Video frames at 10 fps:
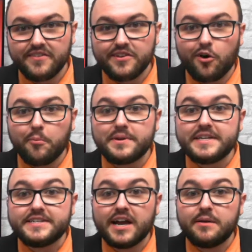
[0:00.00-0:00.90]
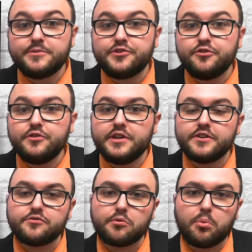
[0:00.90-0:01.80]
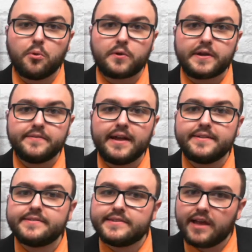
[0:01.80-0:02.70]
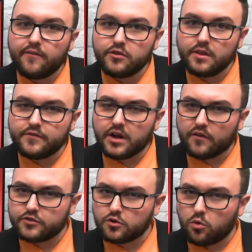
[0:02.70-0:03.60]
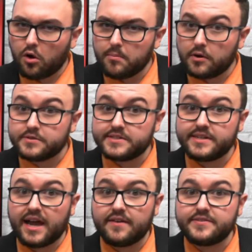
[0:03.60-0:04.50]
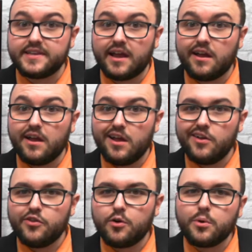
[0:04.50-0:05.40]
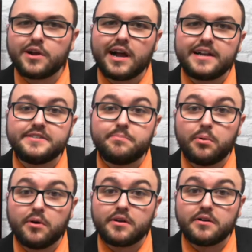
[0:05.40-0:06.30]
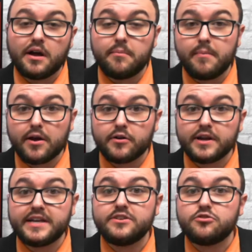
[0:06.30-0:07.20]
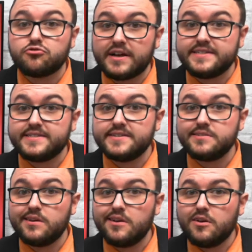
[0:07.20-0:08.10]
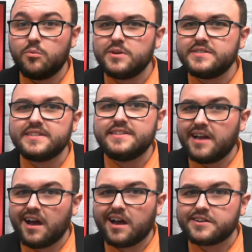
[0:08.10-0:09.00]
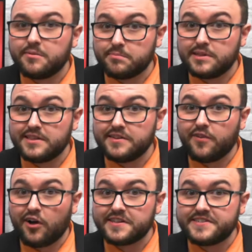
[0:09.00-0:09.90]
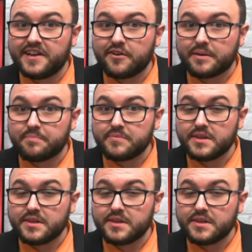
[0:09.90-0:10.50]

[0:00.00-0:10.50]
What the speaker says: The Albany Times-Union is reporting that several of Governor Cuomo's staff say their work on his book, American Crisis, was not completely voluntary.